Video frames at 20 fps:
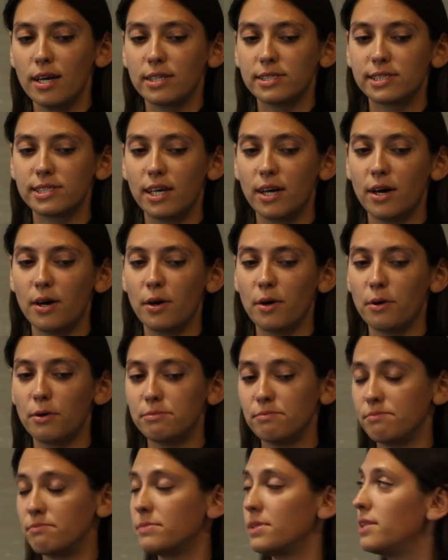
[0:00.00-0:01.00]

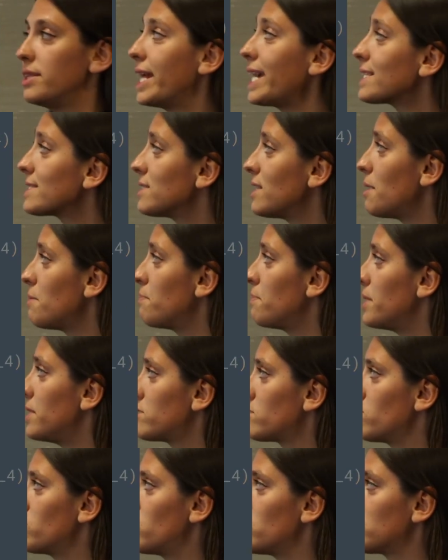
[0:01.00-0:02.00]
So next step is
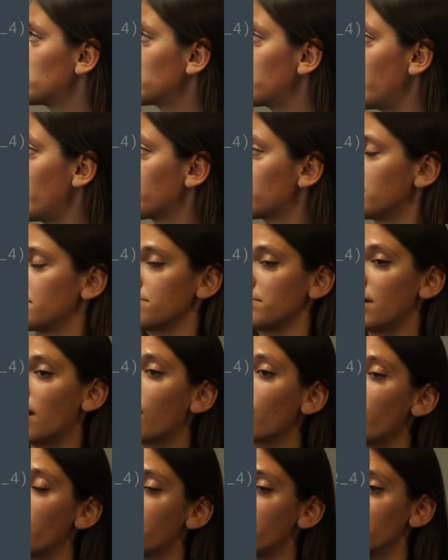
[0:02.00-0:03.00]
to just get a
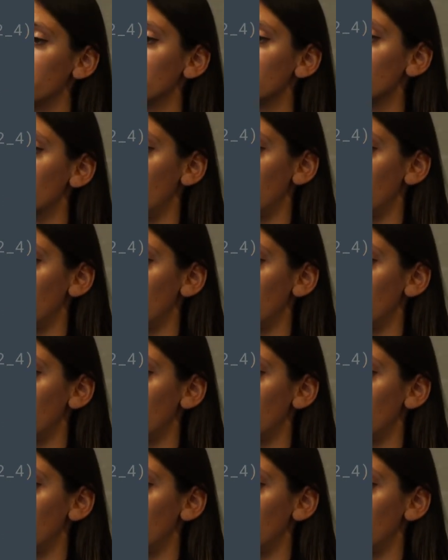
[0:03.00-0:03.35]
reference to